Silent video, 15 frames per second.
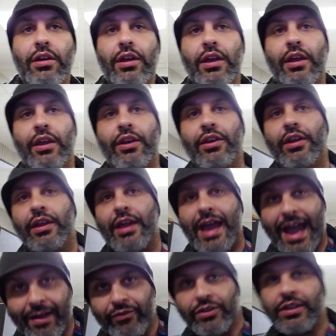and
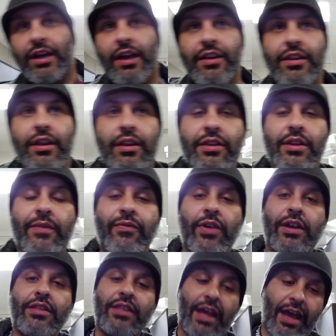advertise it and stuff
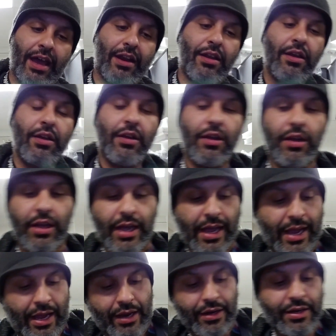like that.
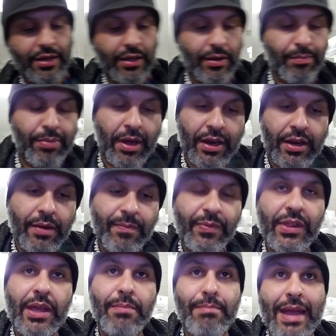But
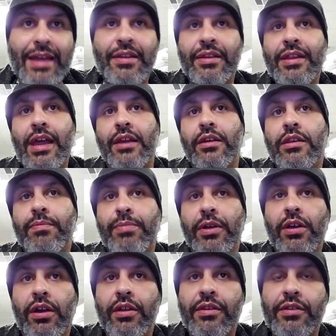it makes sense
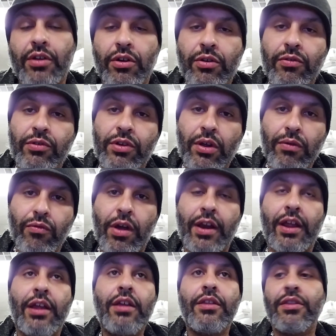because they're
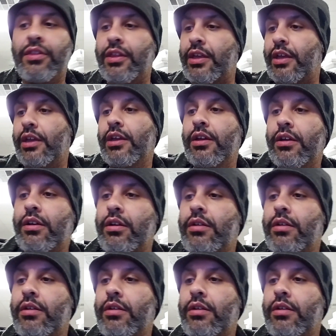running the,